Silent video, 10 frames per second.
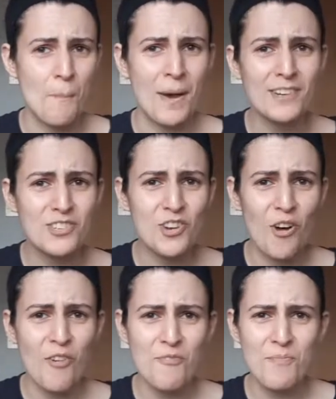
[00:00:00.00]
much
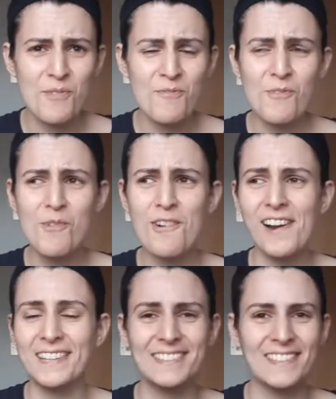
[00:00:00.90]
of before
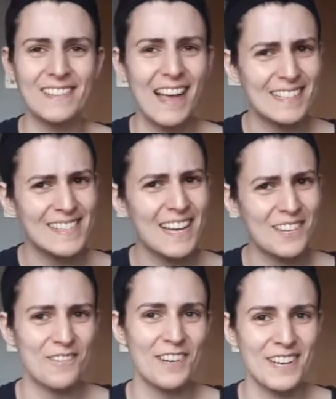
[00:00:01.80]
until I
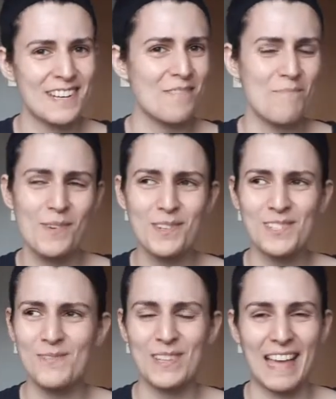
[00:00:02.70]
started reading
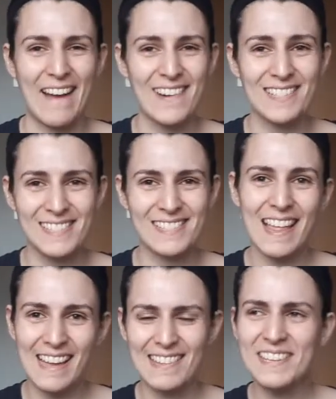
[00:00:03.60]
books with characters
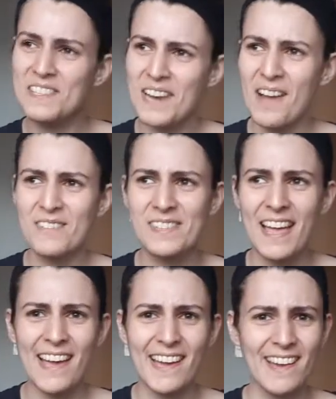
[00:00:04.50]
like this, and I was
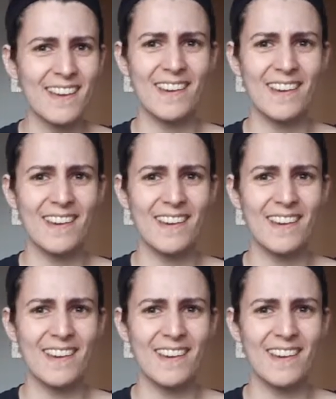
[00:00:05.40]
like,